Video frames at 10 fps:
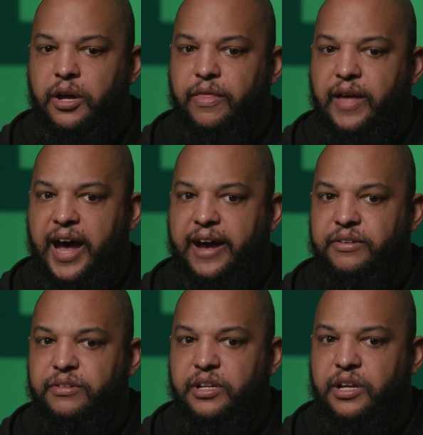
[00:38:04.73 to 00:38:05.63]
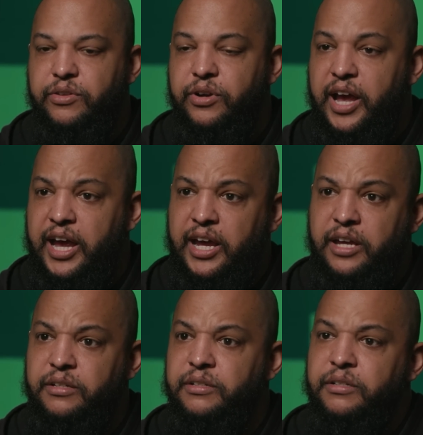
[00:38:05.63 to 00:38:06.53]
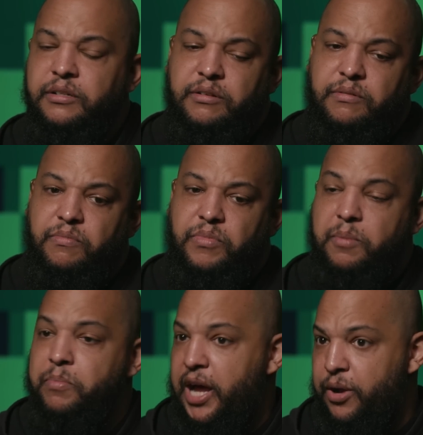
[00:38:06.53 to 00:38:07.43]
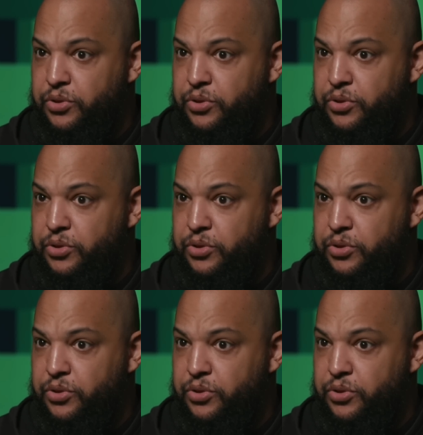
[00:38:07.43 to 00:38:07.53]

that either A, they buy